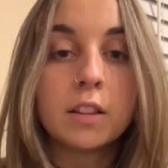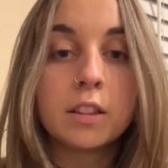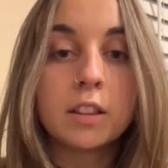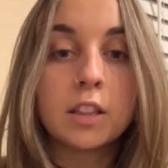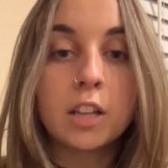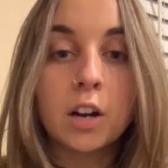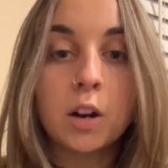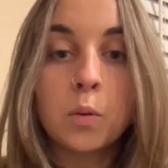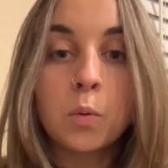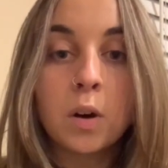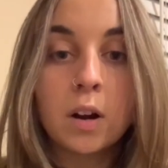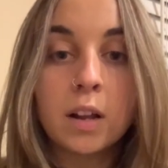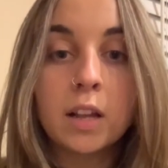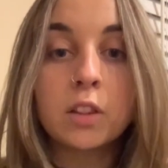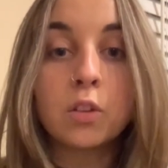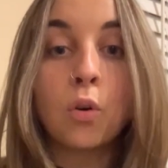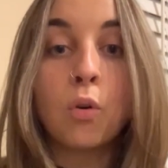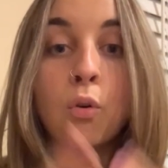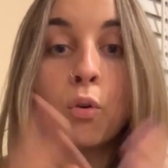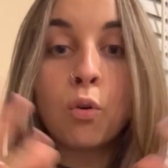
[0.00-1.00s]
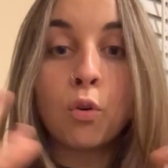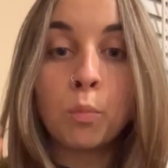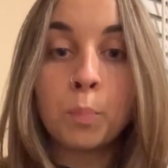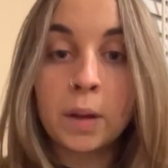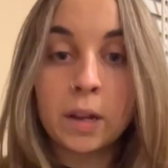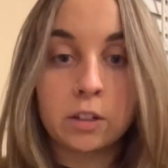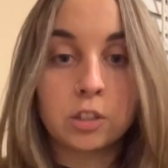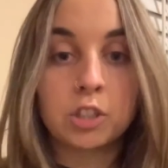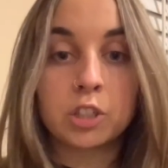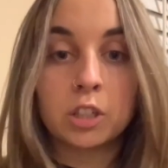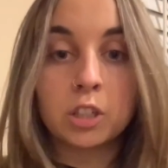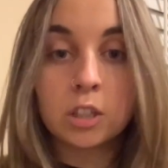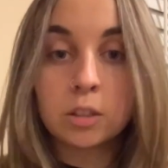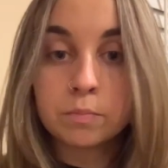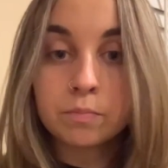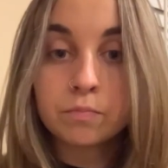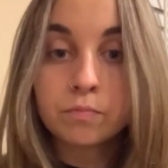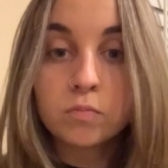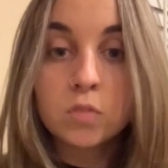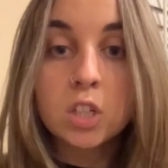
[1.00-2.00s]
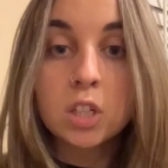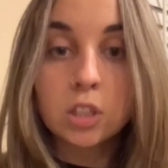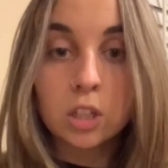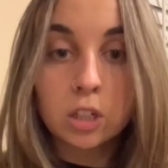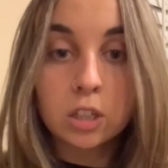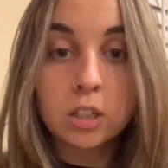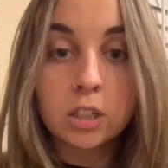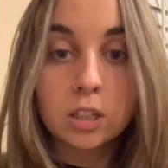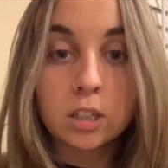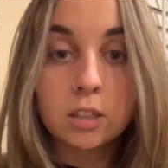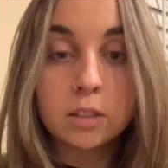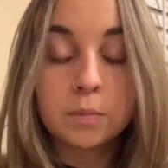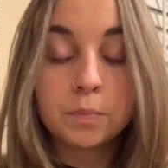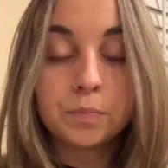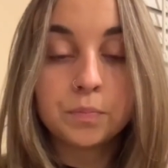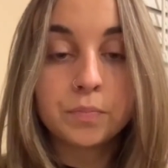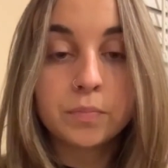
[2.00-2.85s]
They're wanting the whole picture to look good.